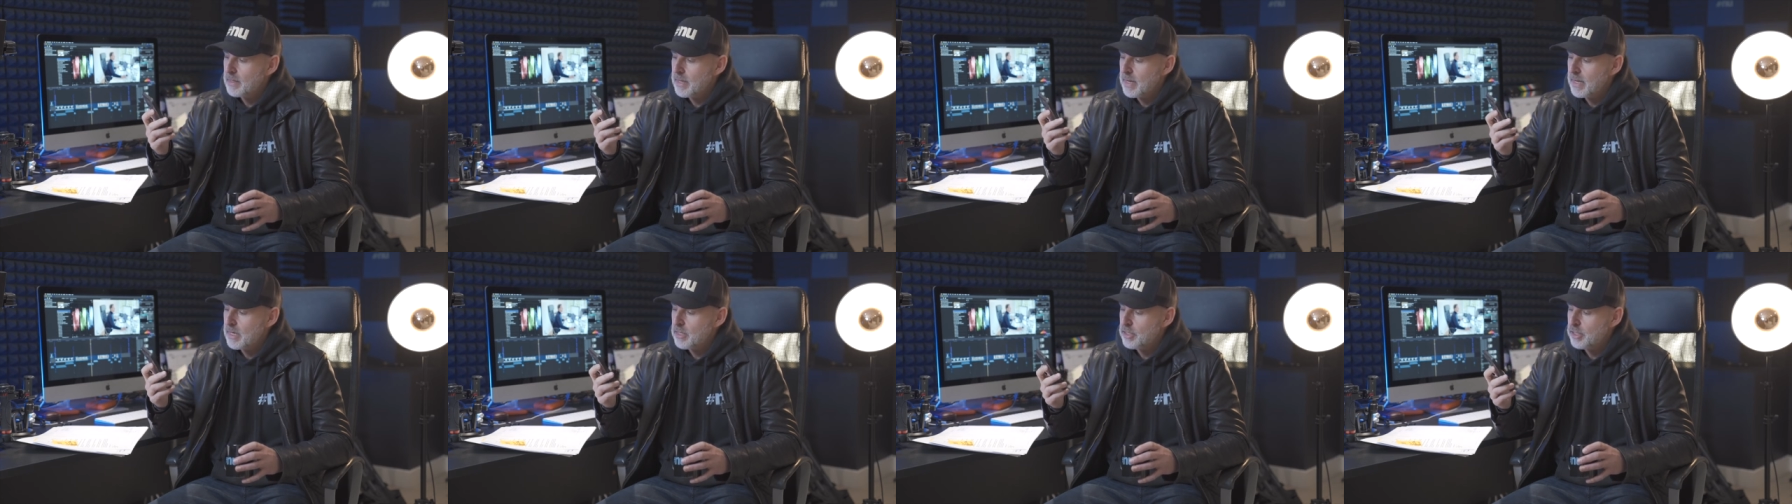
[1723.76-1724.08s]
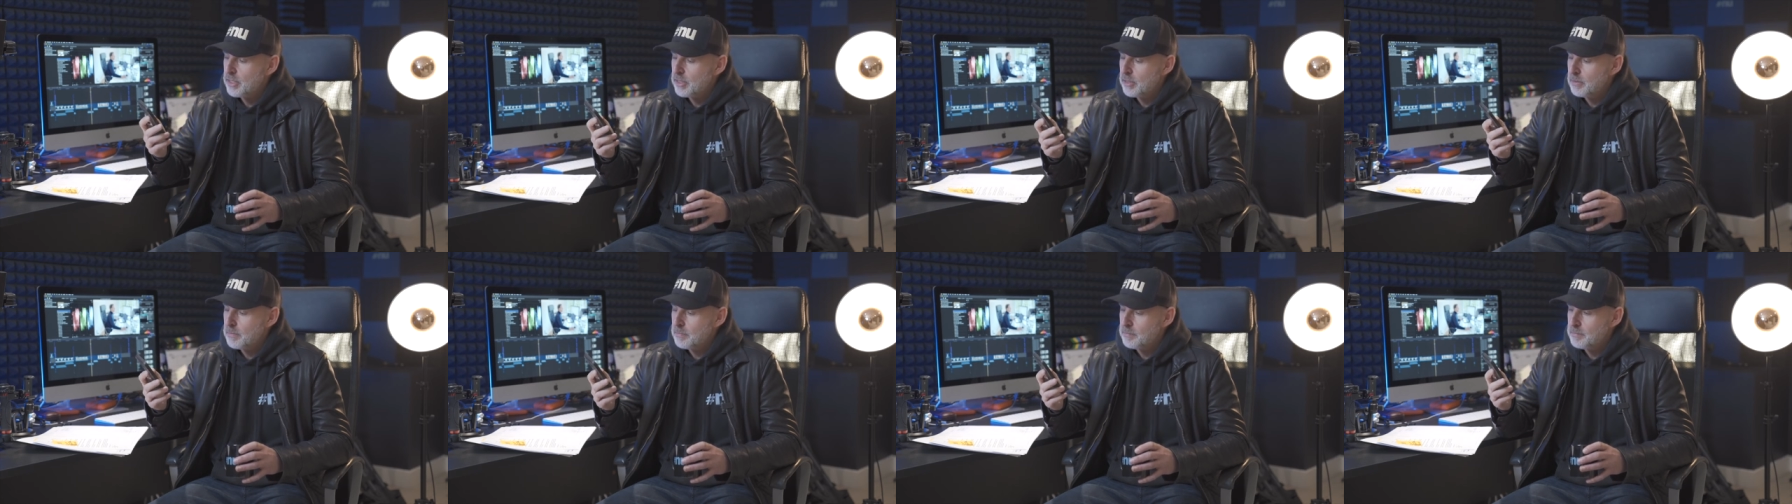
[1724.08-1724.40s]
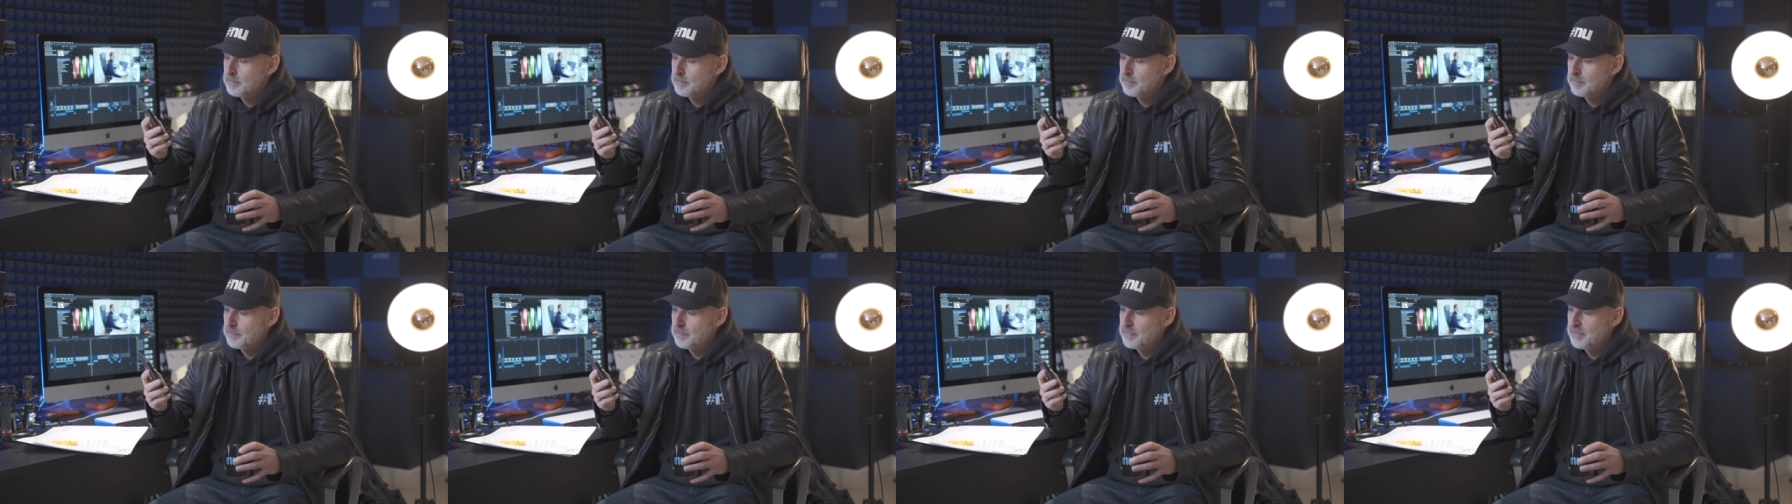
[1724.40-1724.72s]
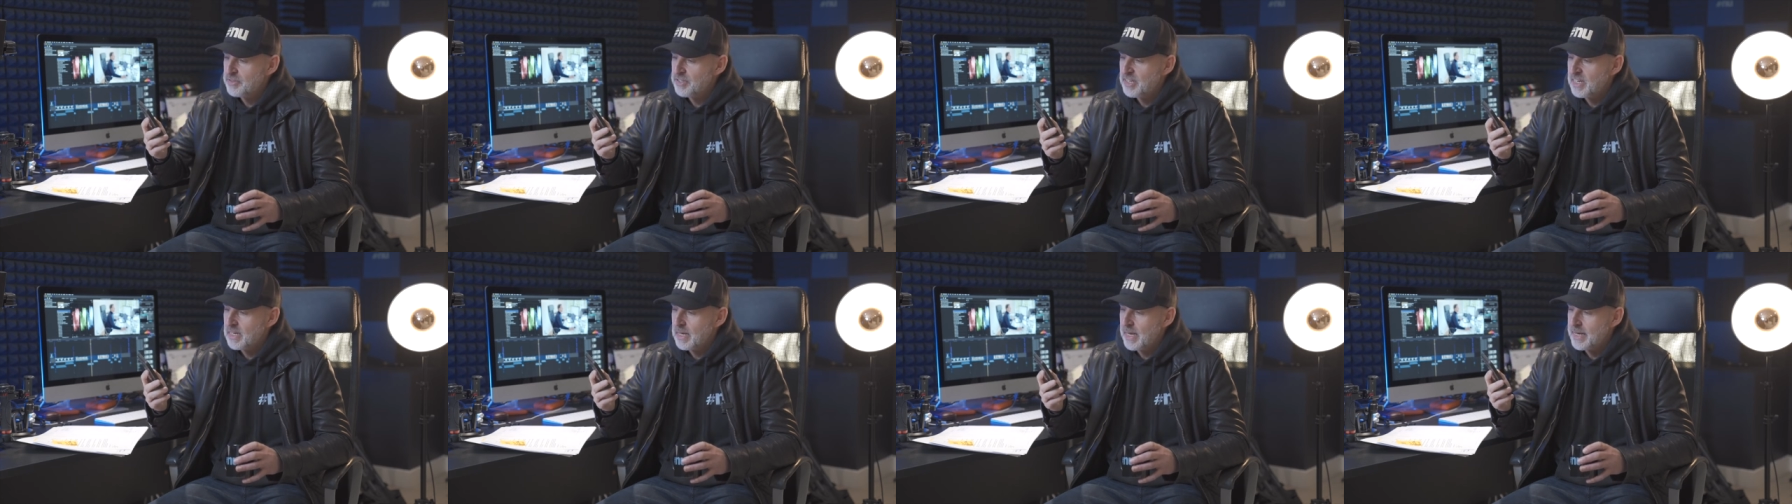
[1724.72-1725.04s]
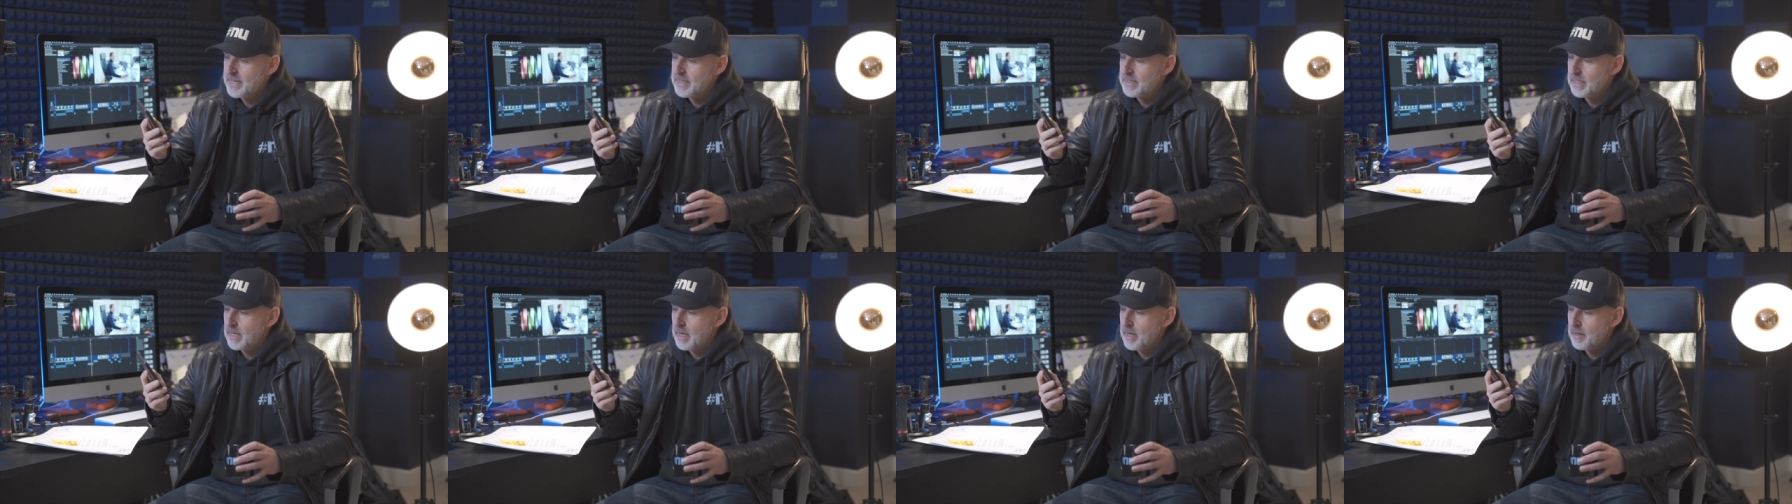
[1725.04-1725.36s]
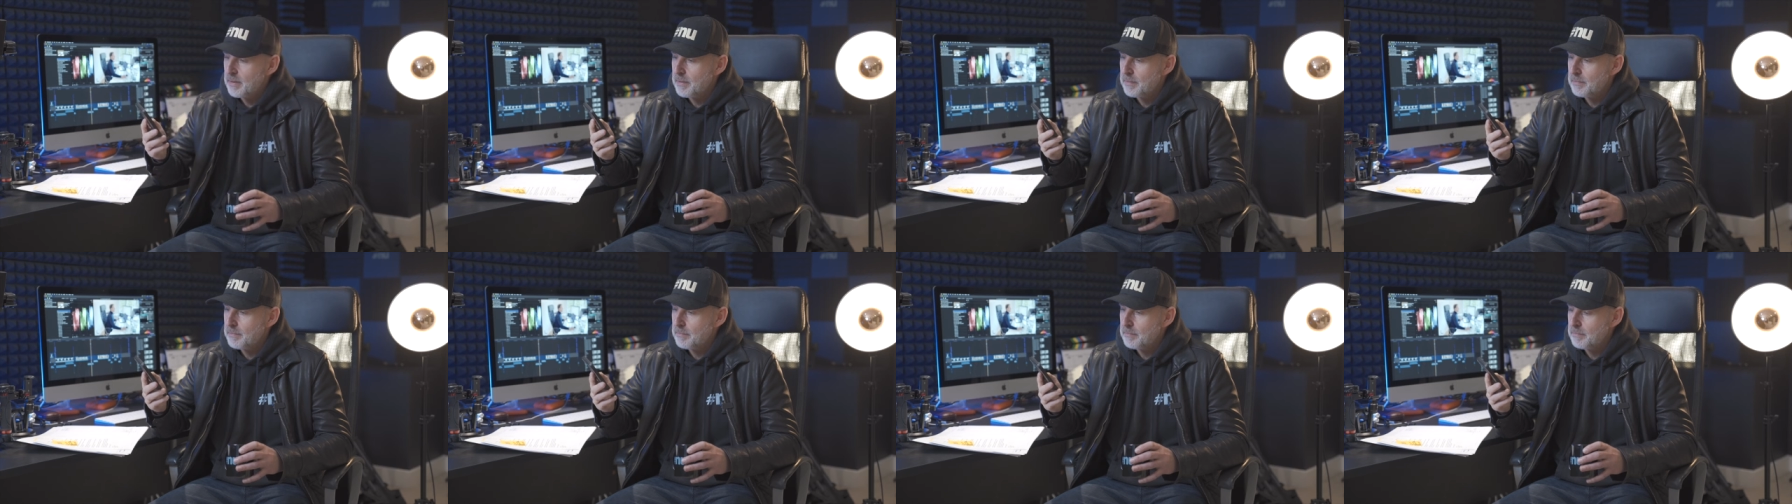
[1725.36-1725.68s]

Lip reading: And you. Yeah. See you later.